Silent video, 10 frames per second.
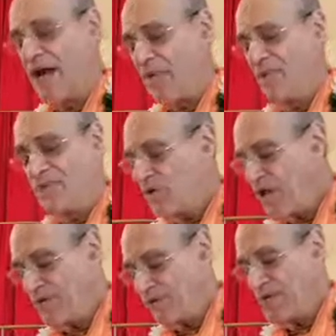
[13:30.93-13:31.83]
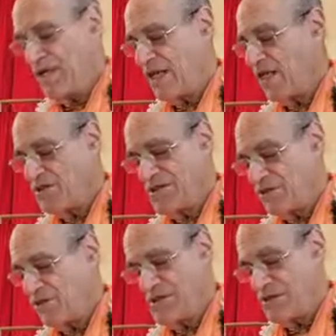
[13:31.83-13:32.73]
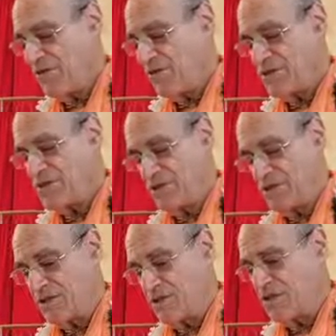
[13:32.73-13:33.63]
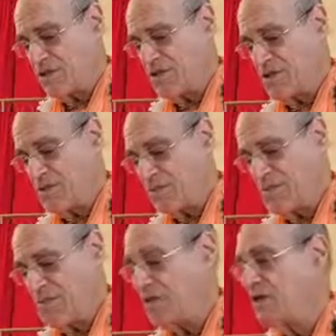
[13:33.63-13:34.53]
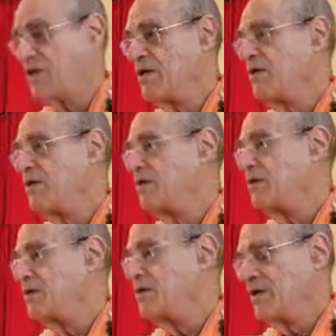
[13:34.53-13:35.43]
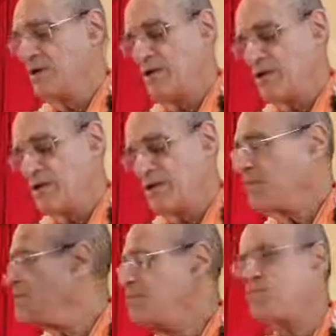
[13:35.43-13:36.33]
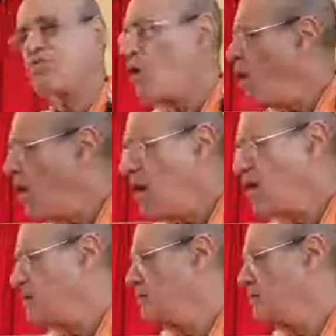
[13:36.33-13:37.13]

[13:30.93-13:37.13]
I mean, if you're not feeling ecstasy hearing this description here, something's wrong.